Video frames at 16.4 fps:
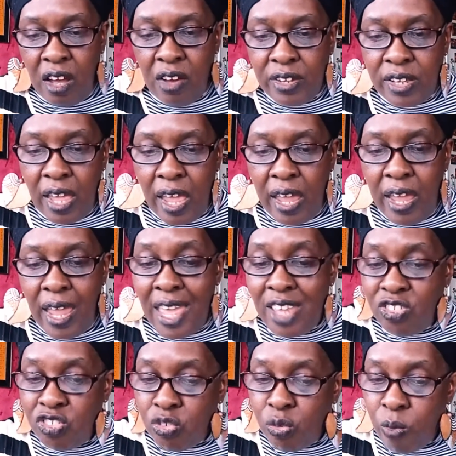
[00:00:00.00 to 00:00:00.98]
okay,
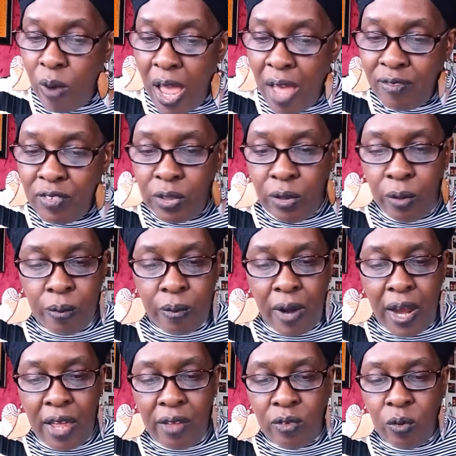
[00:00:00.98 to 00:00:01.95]
and traveled
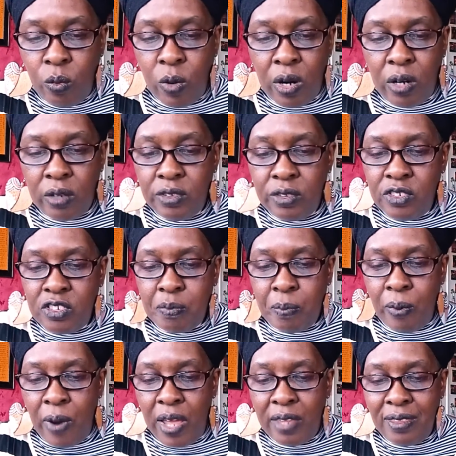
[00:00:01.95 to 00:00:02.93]
around the world to
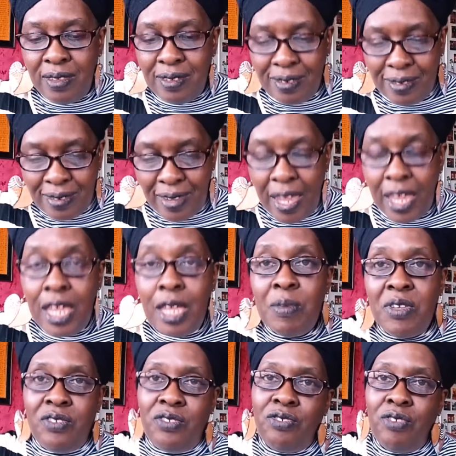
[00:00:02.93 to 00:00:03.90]
spread the
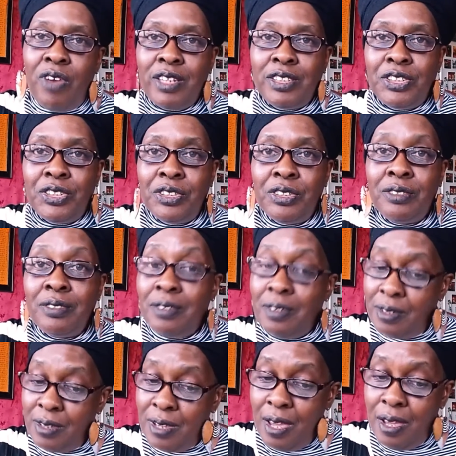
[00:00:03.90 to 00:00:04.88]
same instruction,
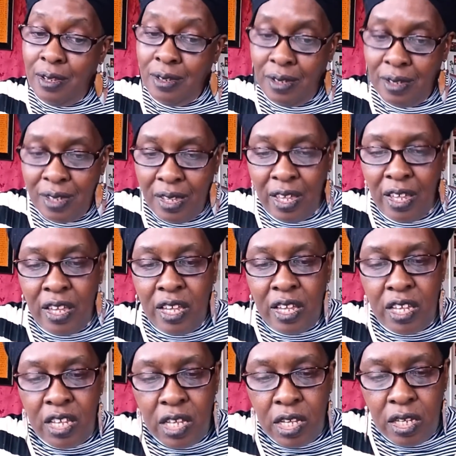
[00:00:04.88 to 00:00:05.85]
okay?
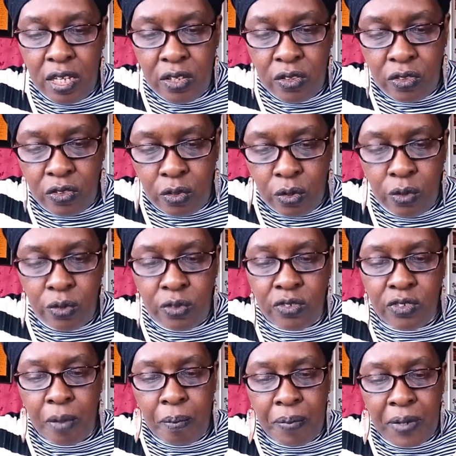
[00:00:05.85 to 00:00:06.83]
He induced